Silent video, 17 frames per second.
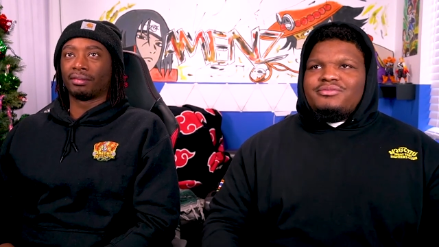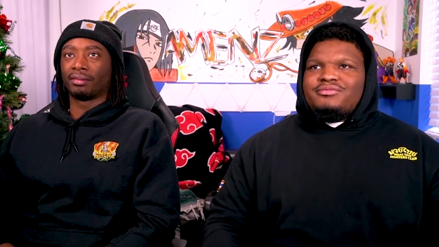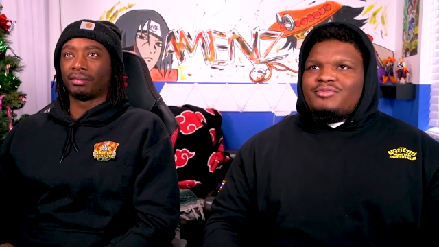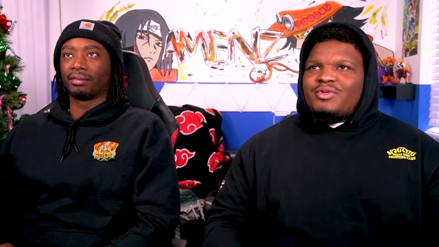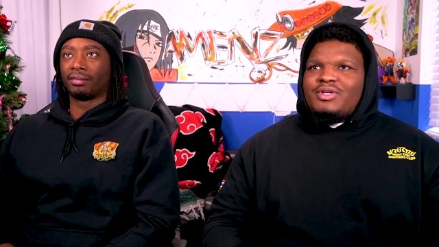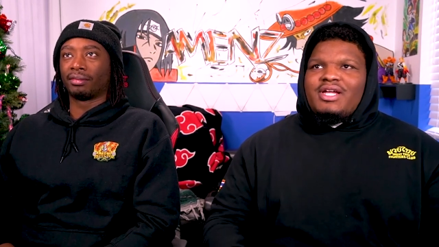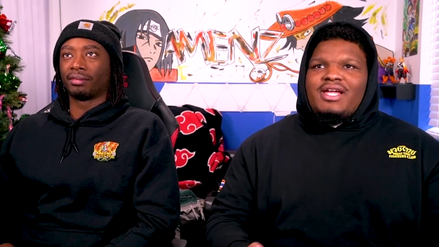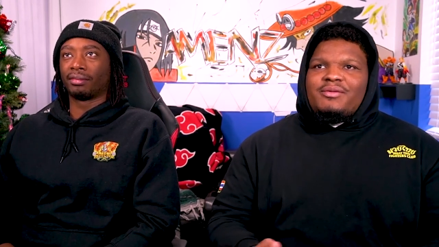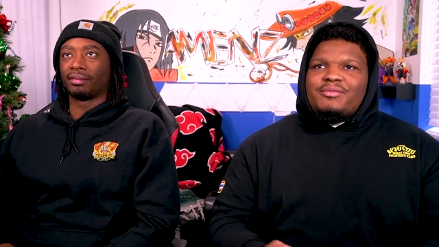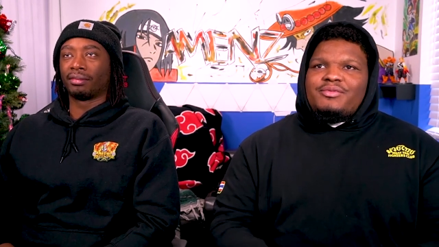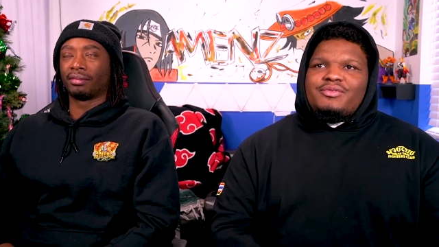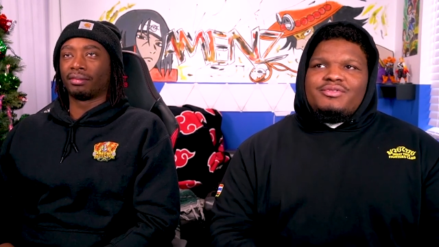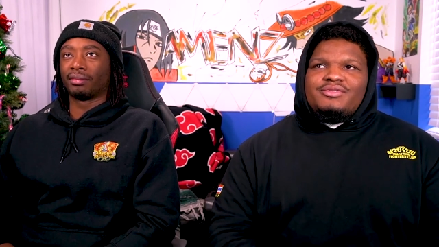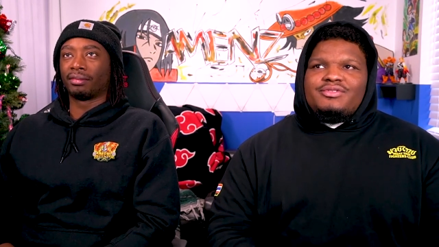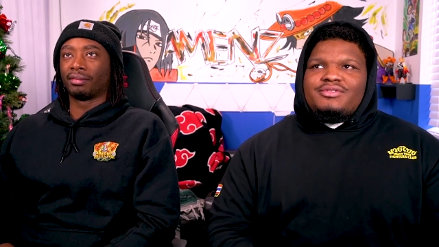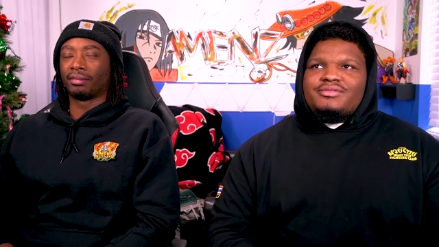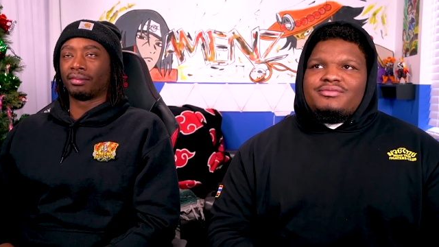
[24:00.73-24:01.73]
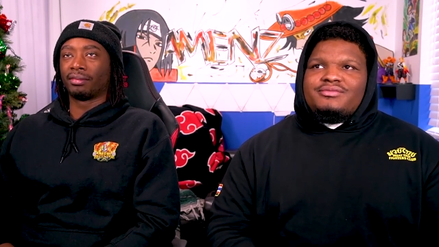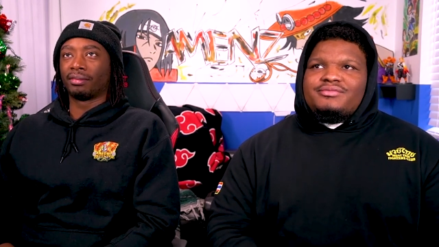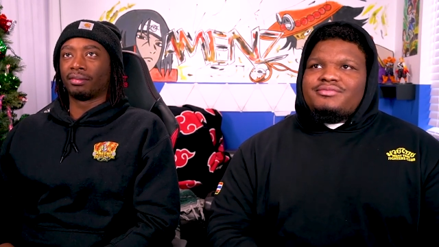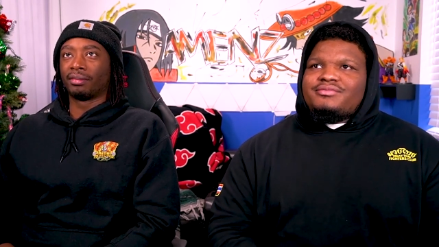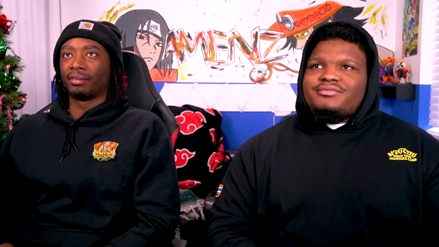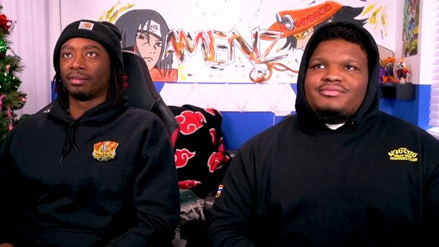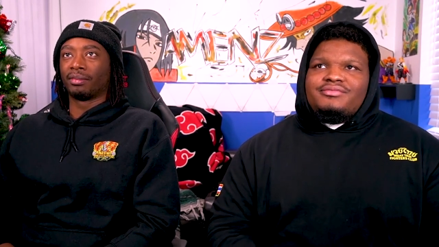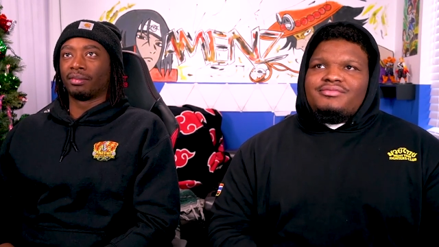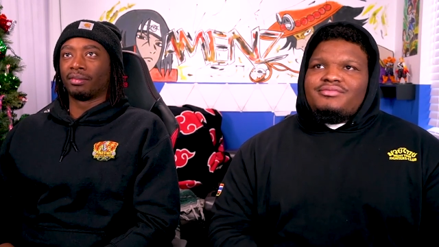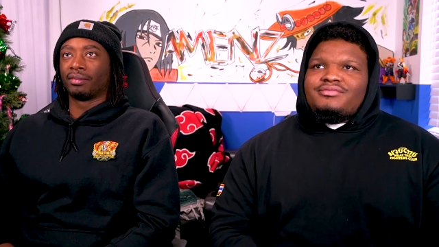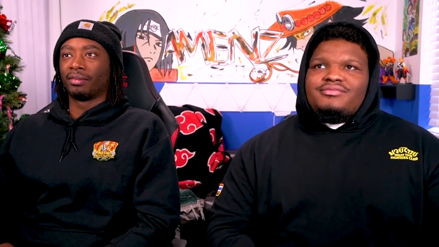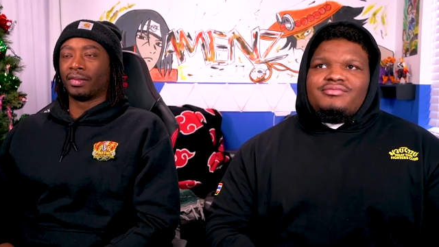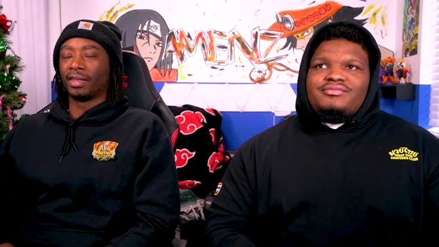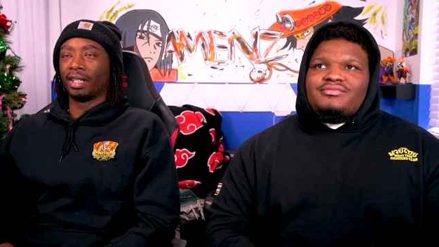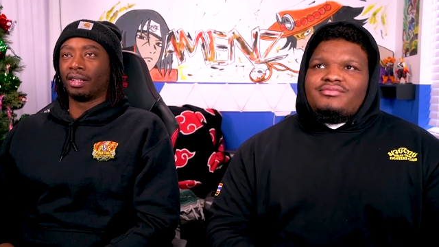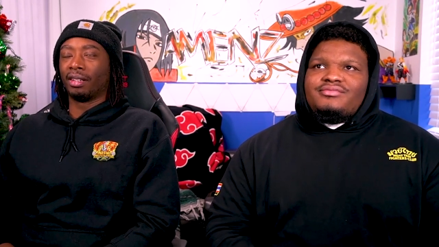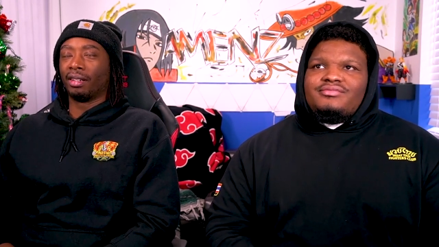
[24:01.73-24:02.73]
Speaker 1: What happens?
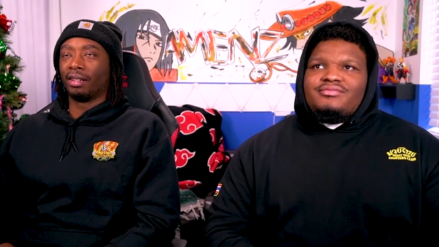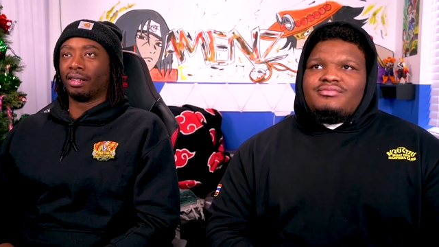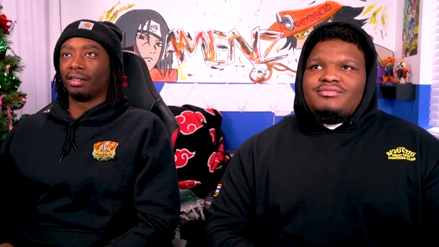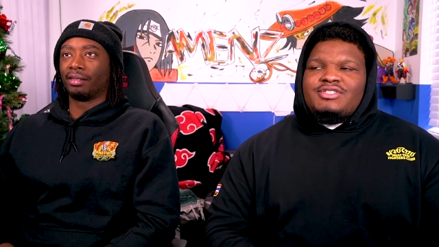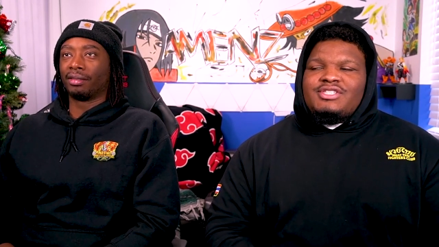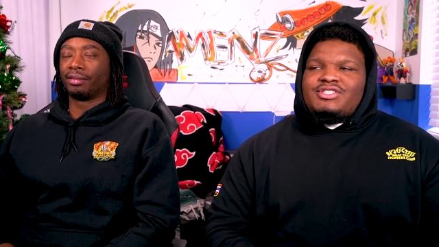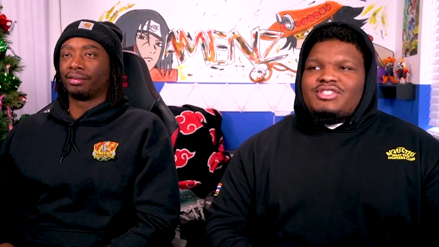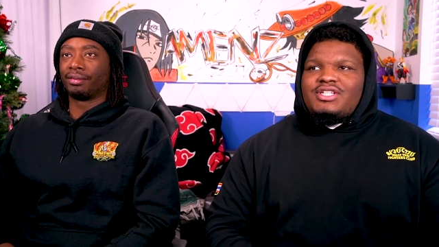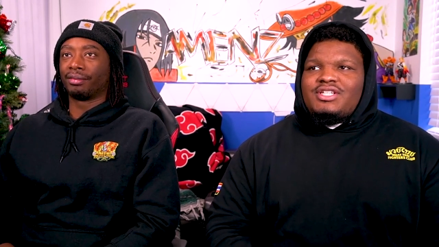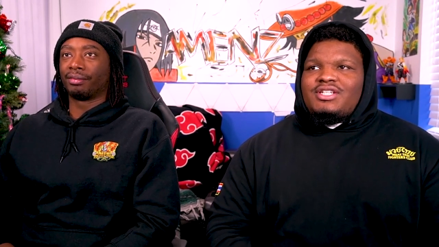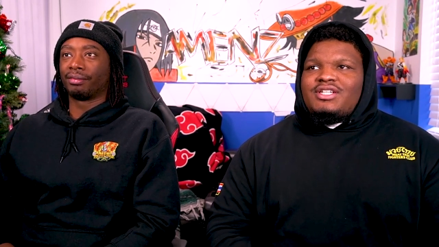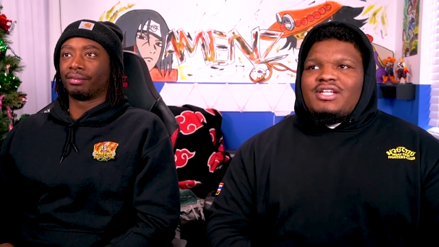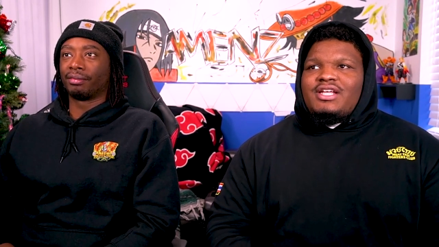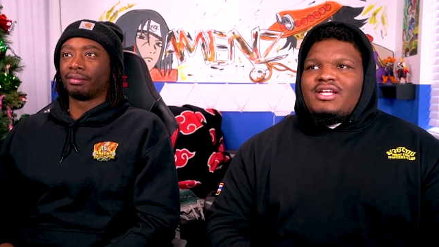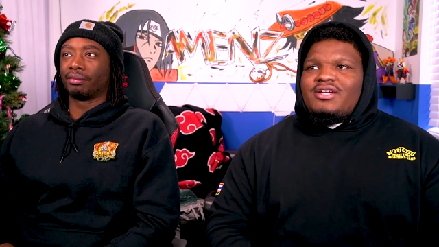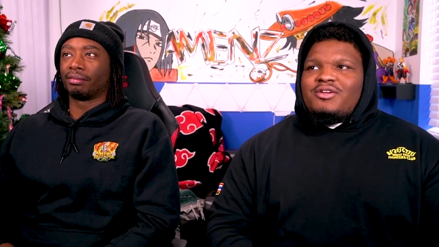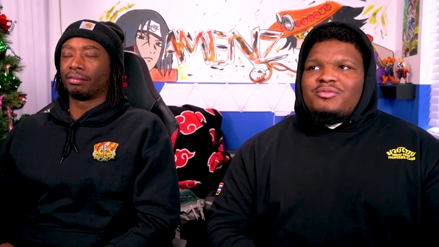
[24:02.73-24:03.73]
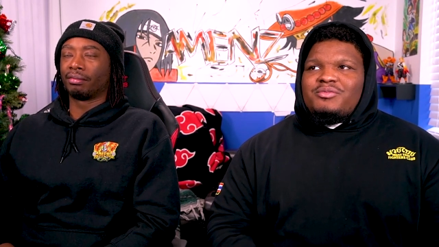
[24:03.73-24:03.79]
Yeah. They shut it down,